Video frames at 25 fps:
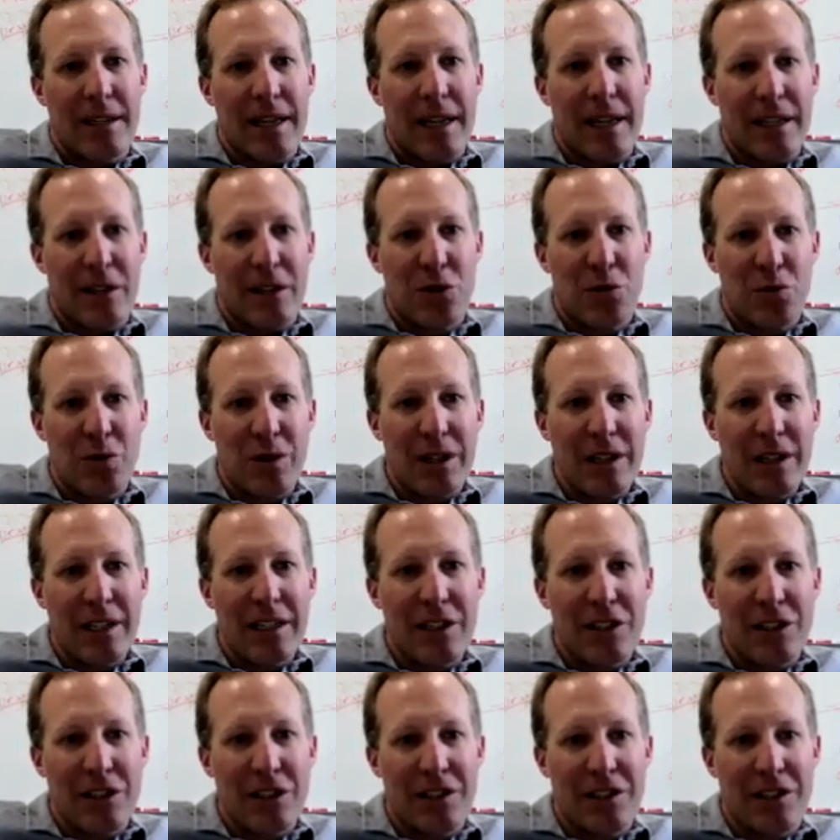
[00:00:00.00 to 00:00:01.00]
It's
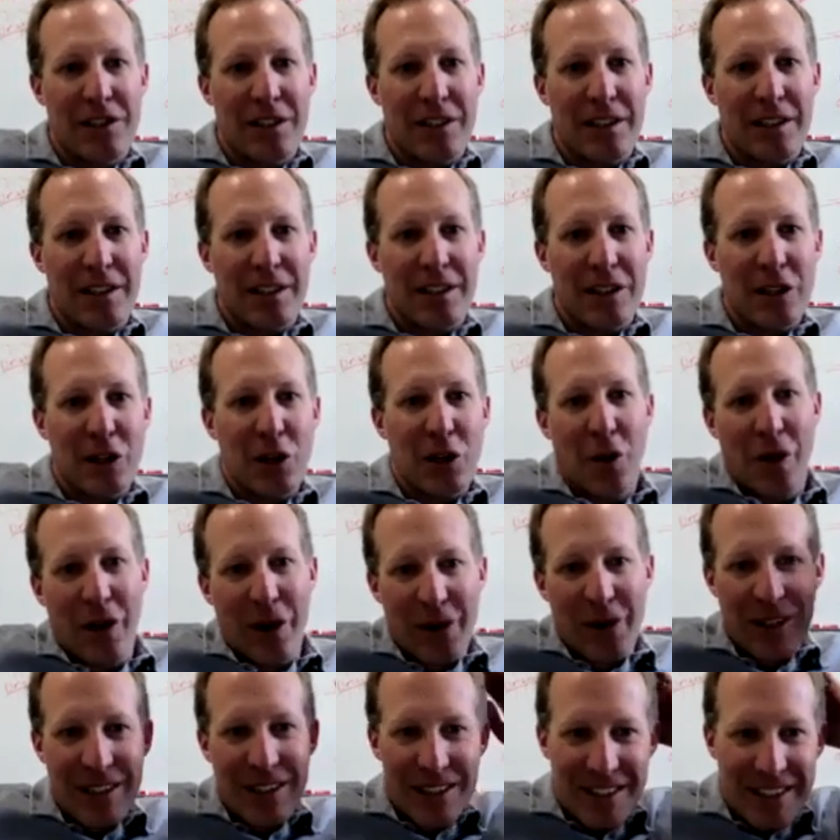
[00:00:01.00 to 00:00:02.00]
really just that,
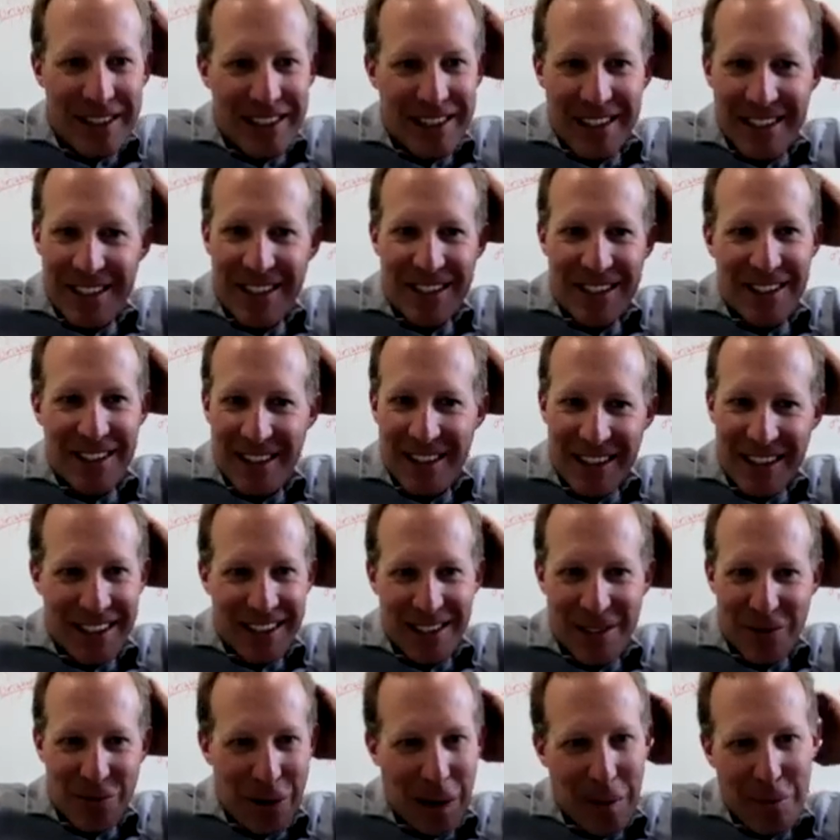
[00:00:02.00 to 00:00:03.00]
there is this
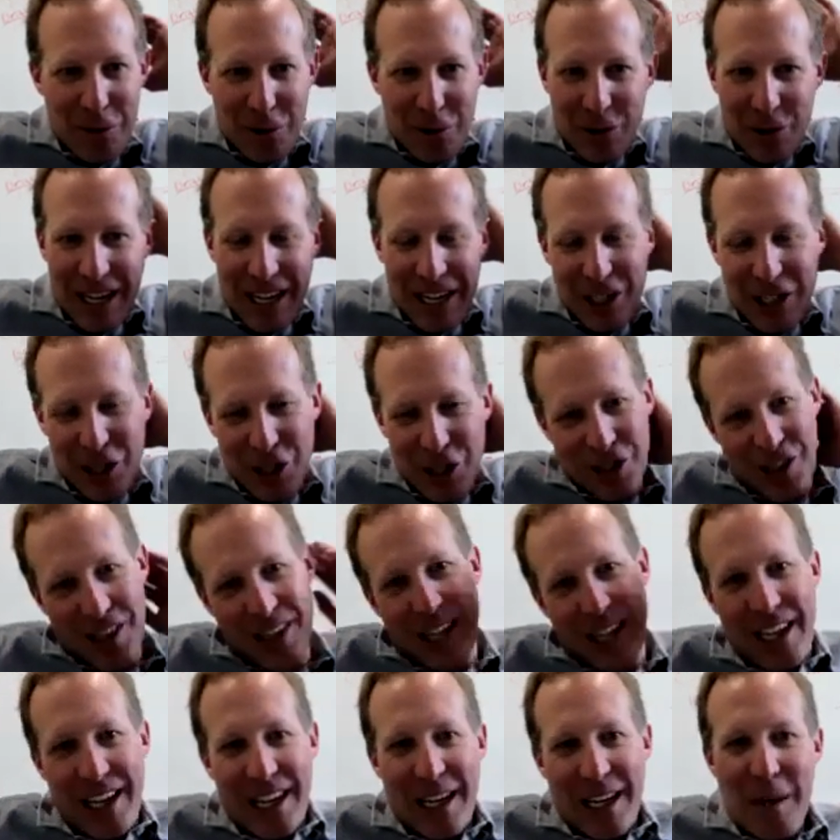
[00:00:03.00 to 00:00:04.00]
reputation
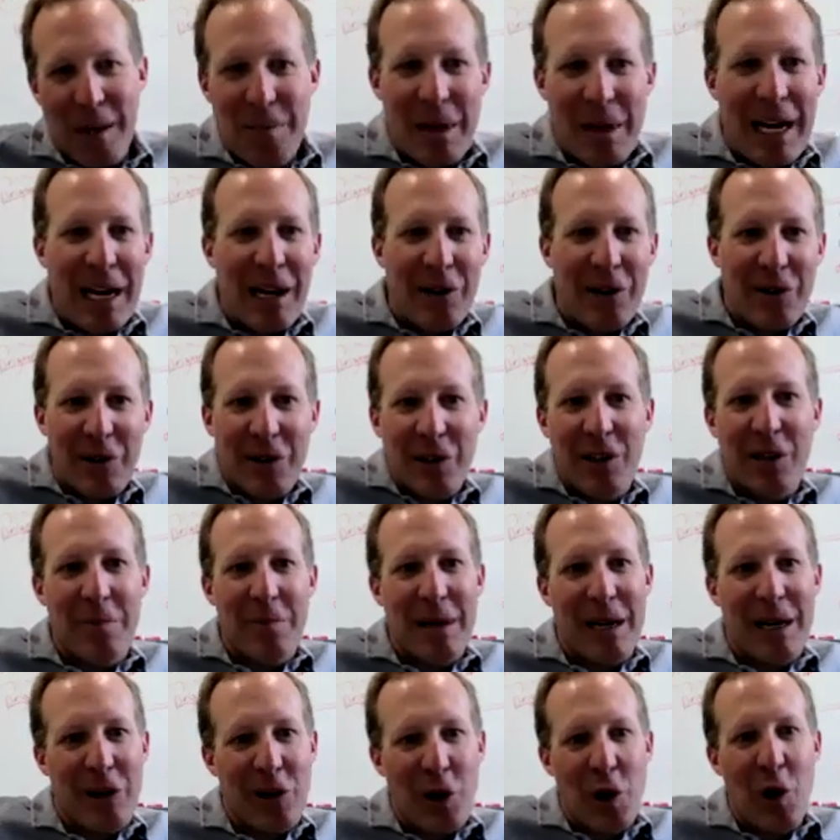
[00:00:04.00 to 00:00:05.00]
thing about
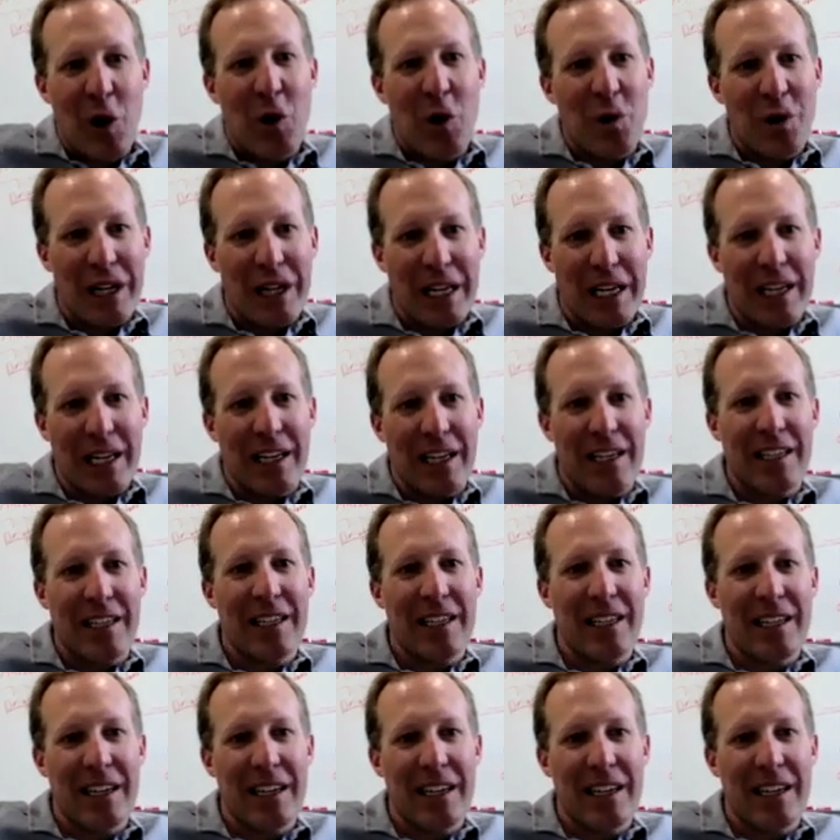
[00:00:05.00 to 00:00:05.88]
owning it.